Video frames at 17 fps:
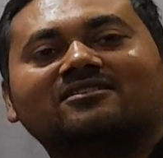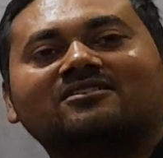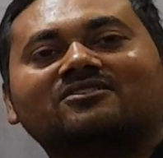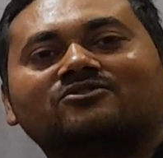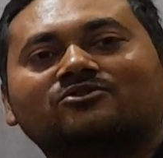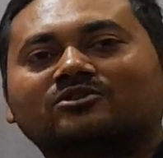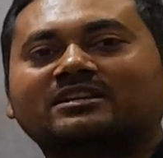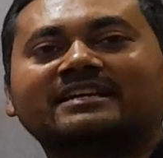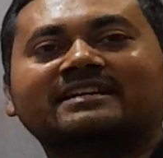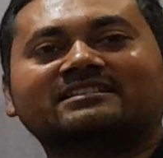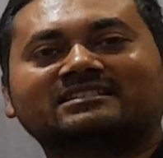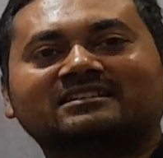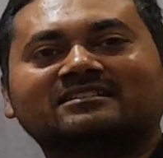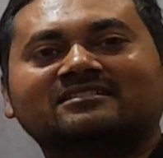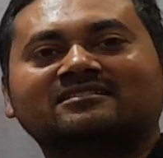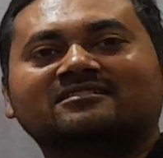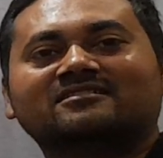
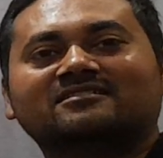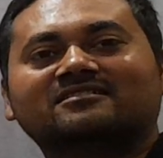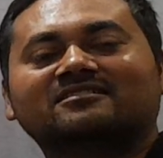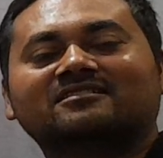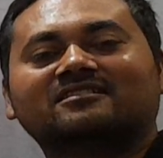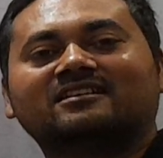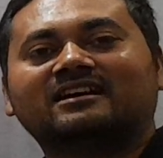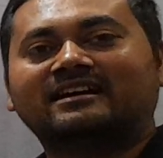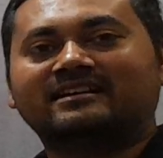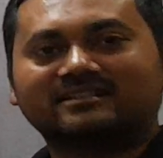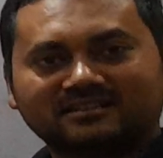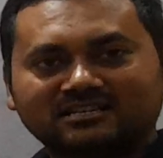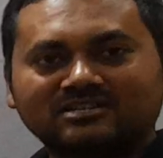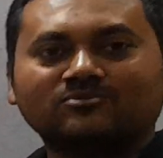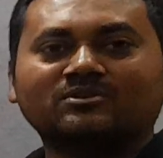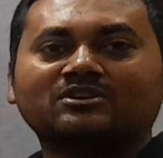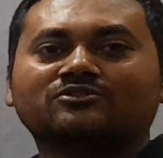rotation and
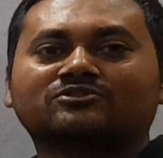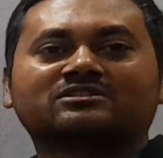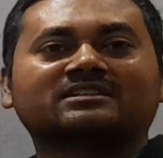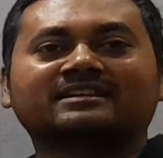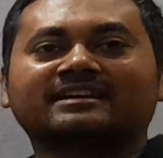revolution,